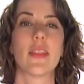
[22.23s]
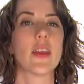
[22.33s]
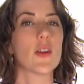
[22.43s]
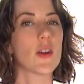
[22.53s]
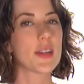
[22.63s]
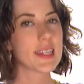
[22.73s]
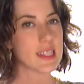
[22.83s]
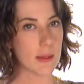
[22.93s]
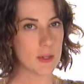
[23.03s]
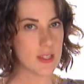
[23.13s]
There are
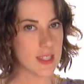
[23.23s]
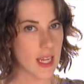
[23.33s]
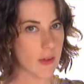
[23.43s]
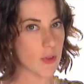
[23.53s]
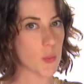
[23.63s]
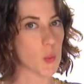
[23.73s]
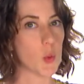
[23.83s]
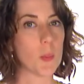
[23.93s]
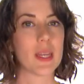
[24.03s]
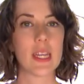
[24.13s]
exceptions to every rule,
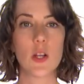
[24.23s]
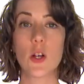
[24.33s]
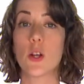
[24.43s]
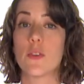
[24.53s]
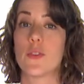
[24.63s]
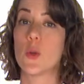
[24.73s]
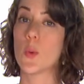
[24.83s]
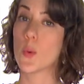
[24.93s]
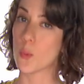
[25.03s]
but here are a few